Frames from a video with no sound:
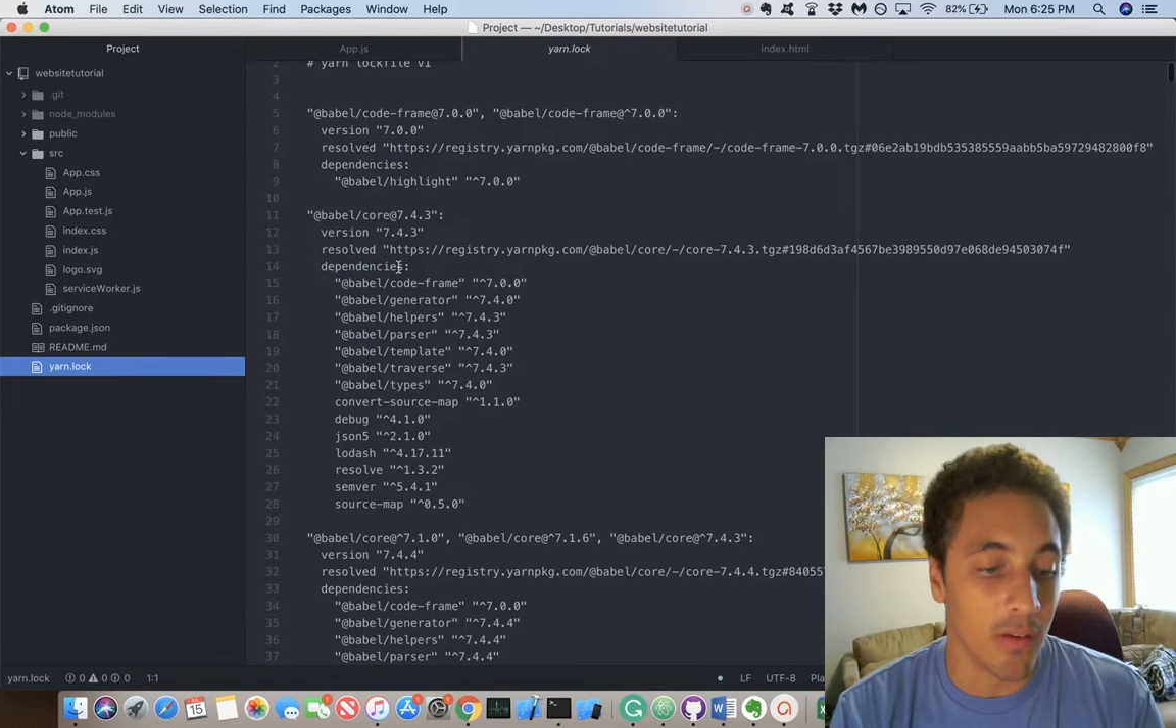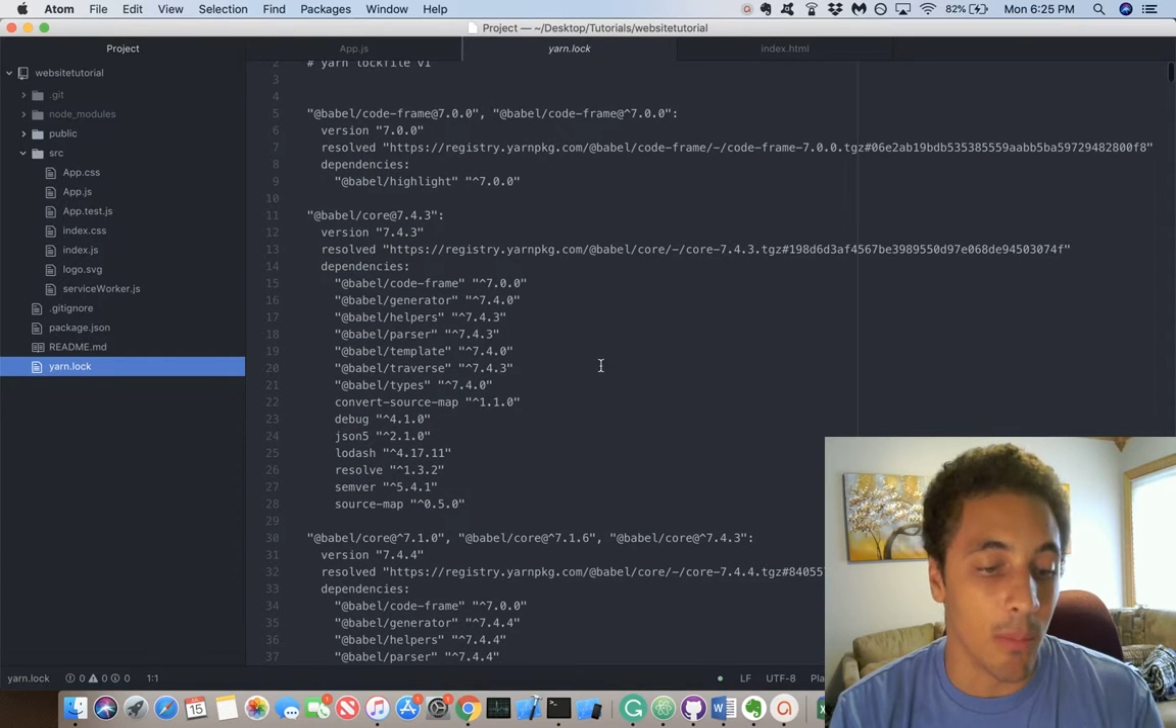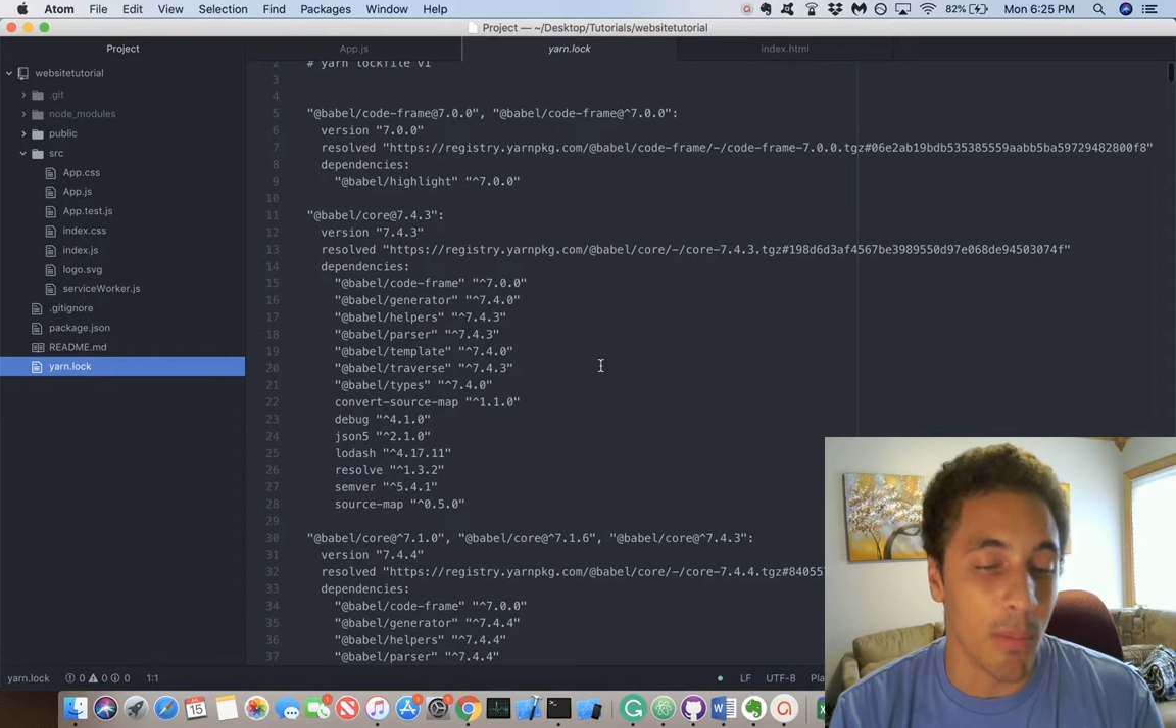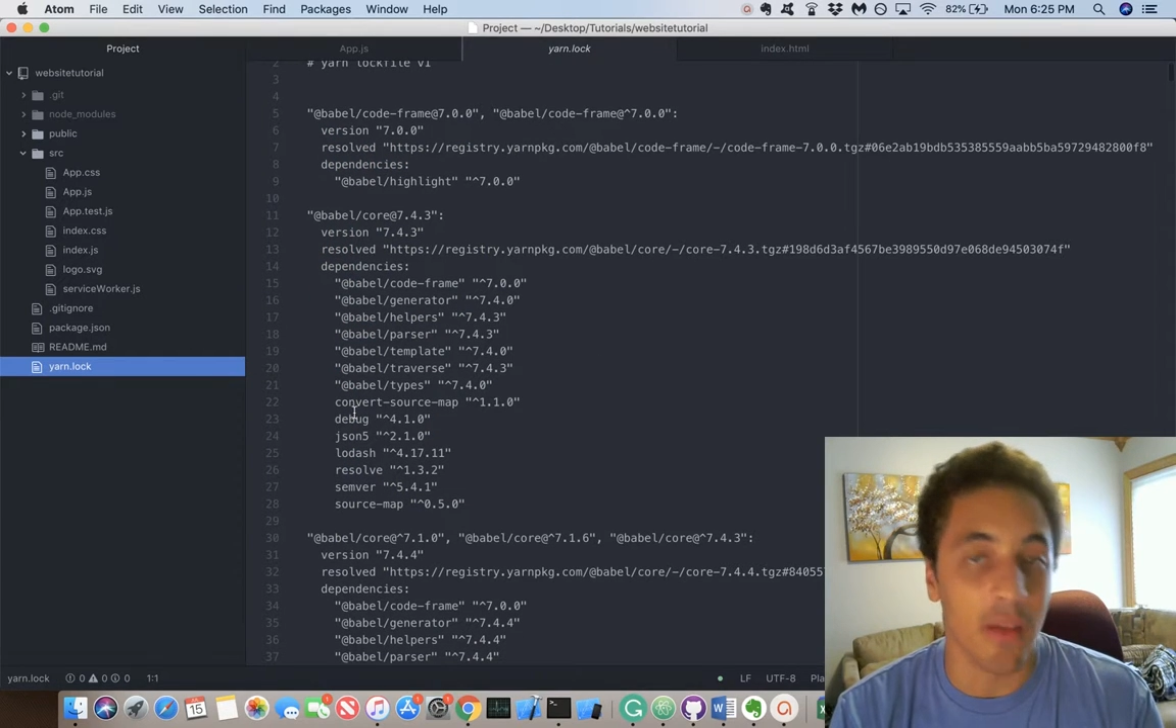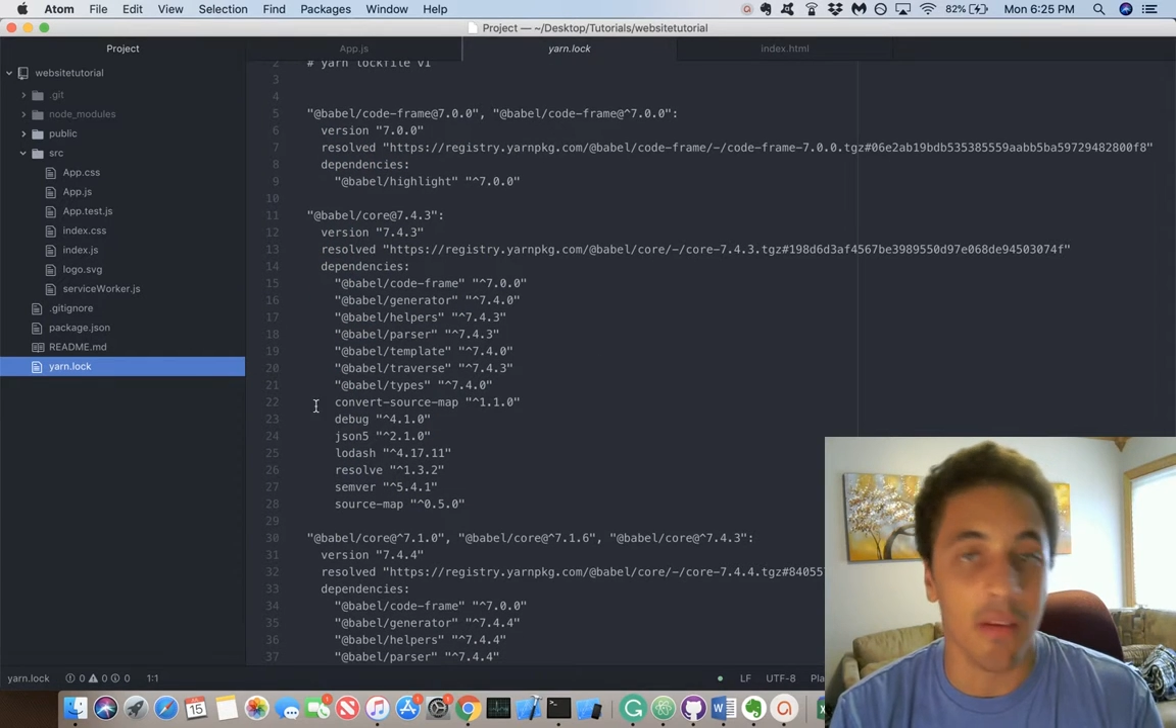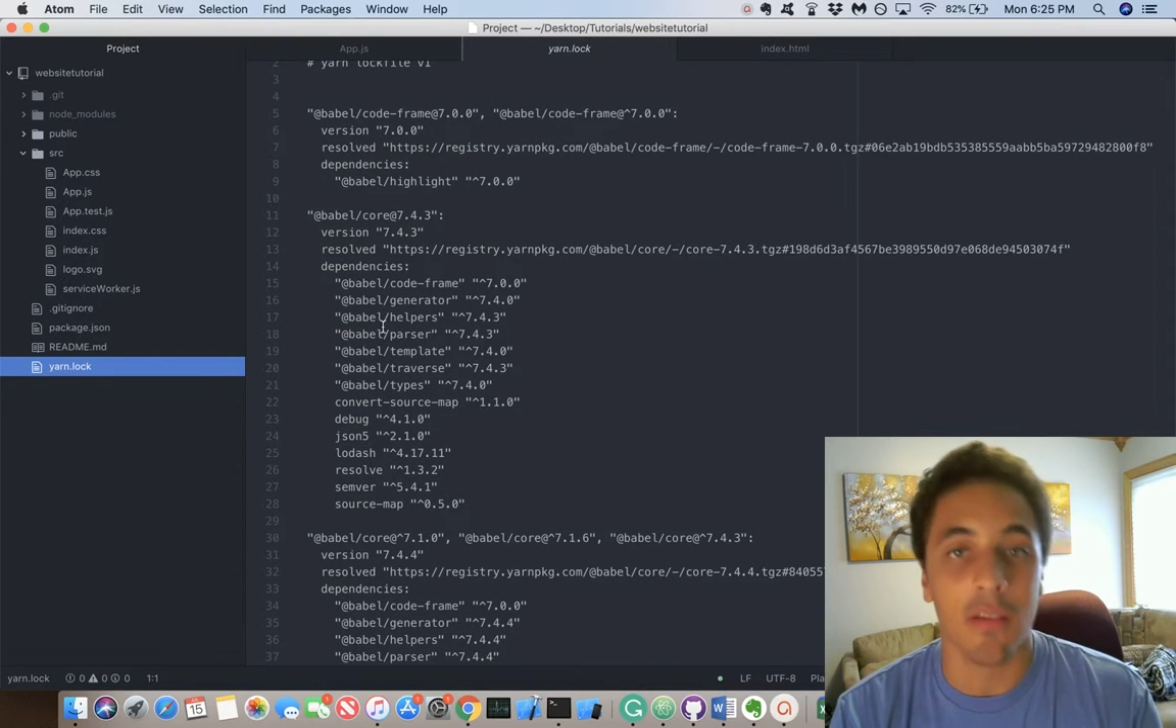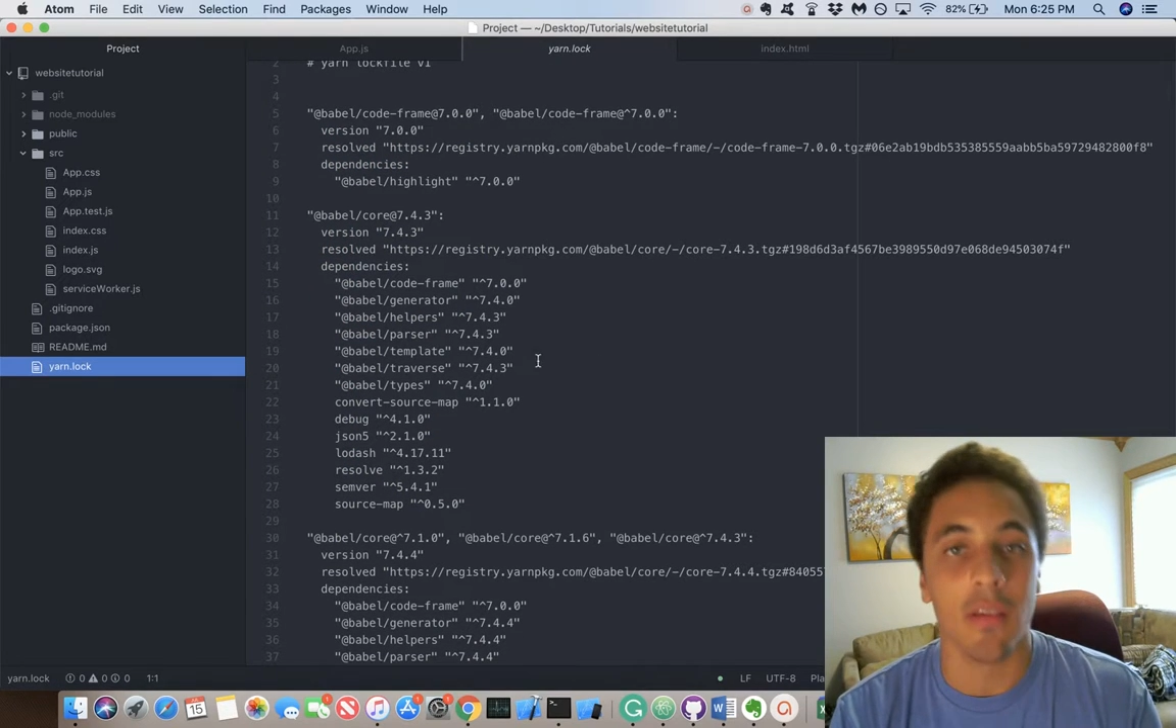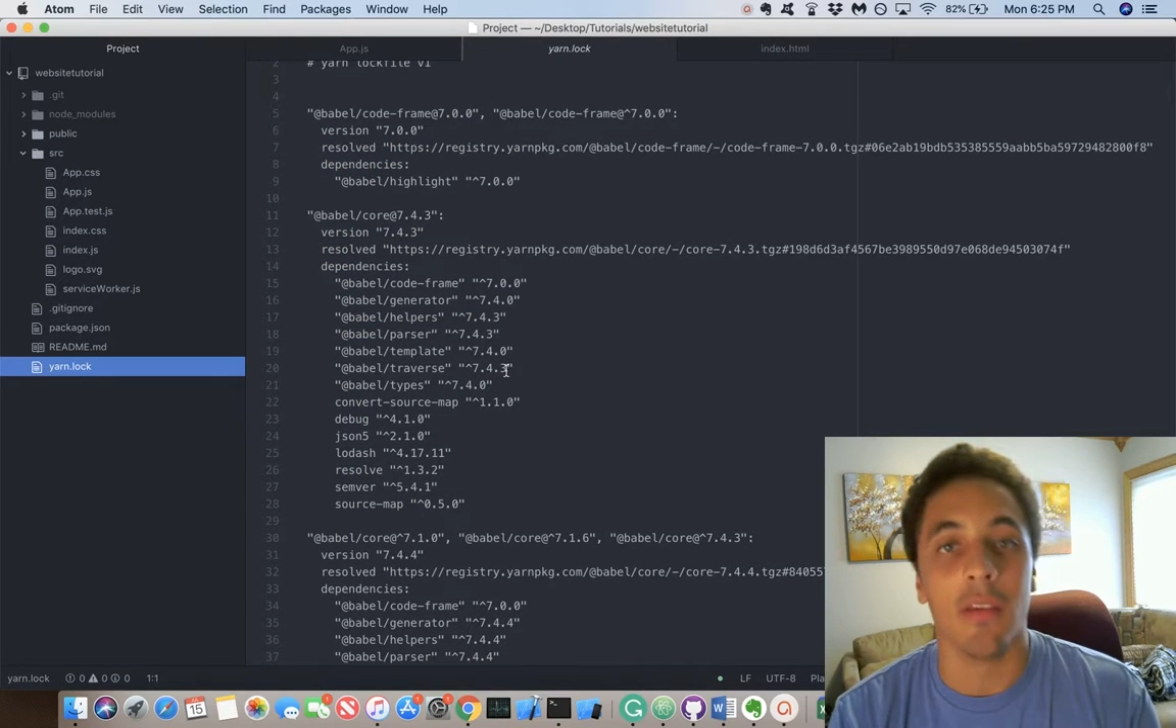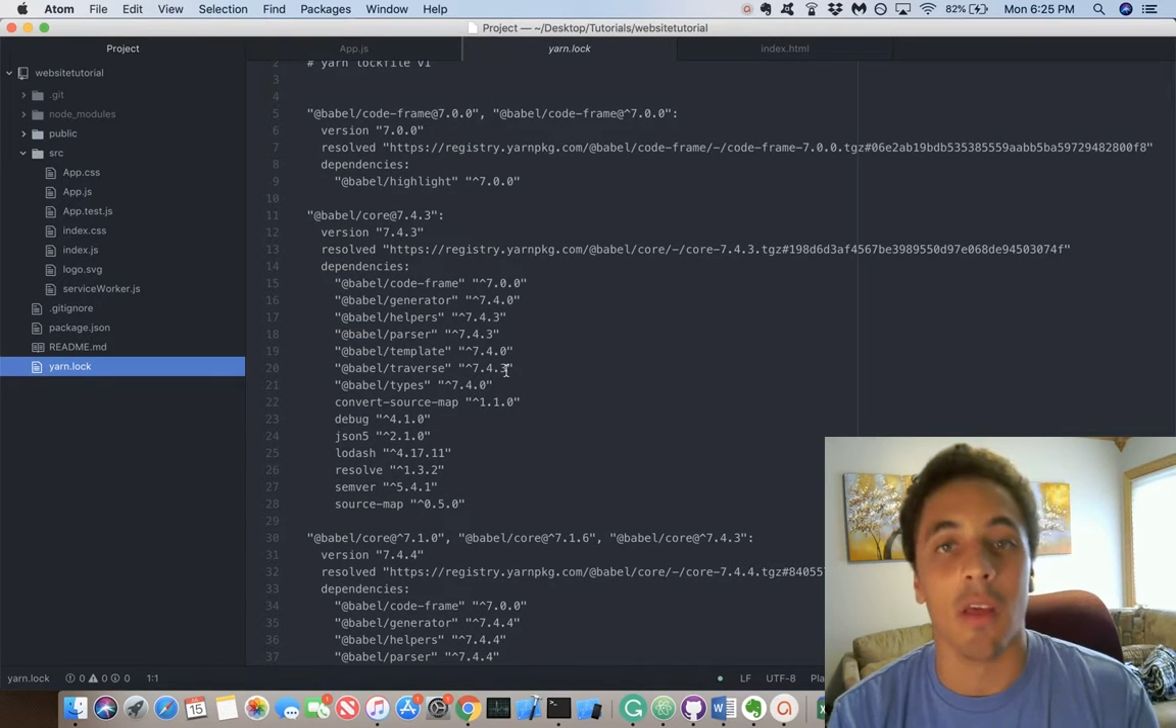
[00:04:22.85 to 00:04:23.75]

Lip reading: dependencies,